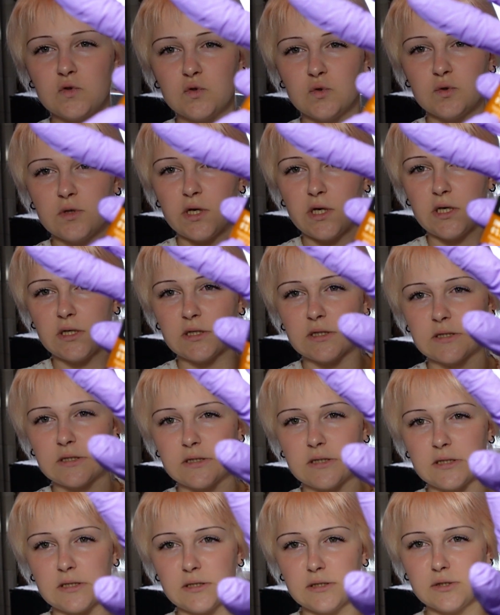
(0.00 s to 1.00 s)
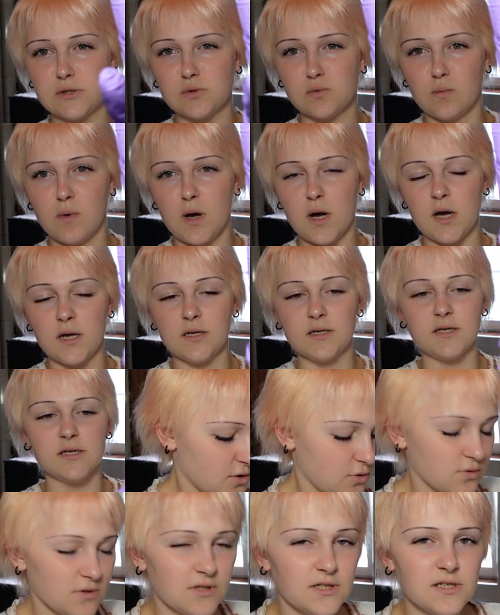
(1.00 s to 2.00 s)
today is this one.
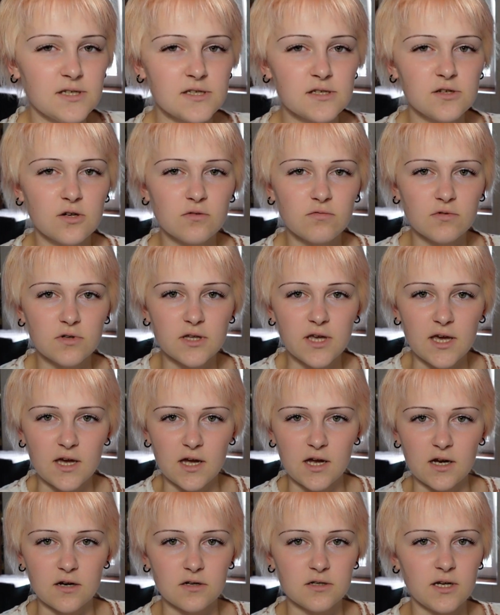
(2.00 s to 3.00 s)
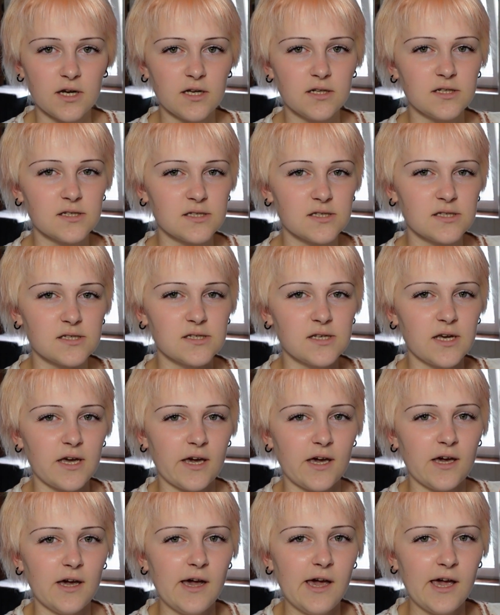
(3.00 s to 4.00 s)
So this is not really a hair dye, this is
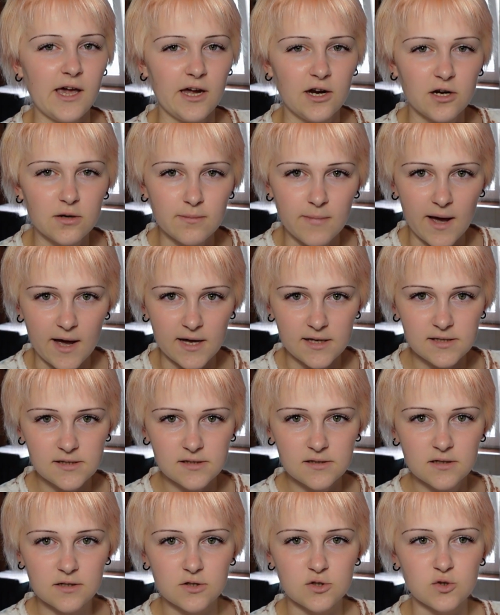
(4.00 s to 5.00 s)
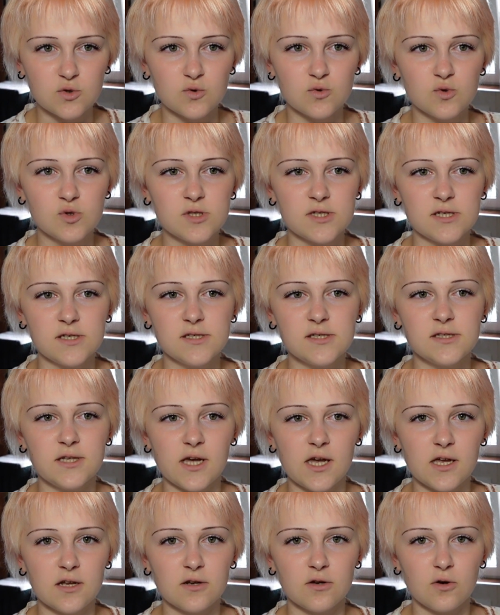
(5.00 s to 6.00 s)
a hair mask to
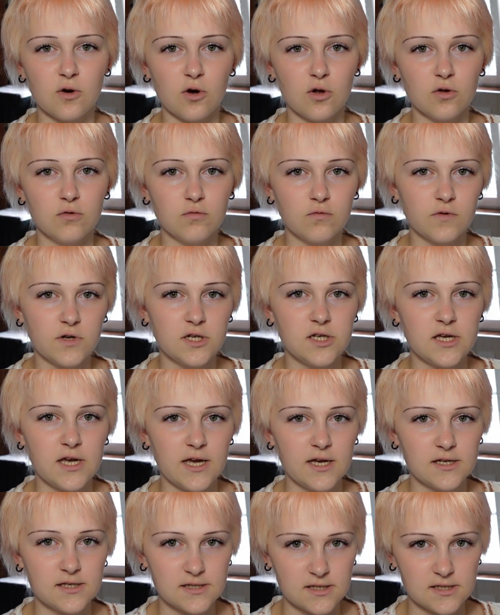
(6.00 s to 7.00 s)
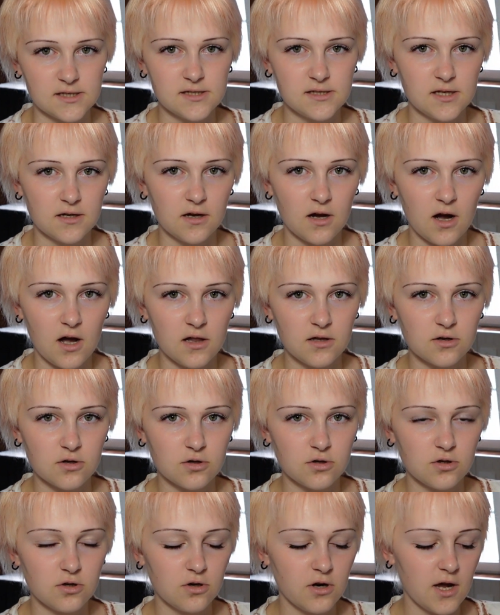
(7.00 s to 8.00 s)
sustain already existing color
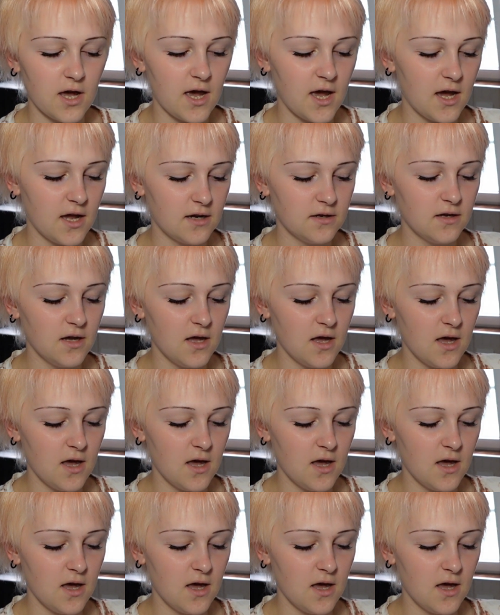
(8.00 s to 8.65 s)
on your head,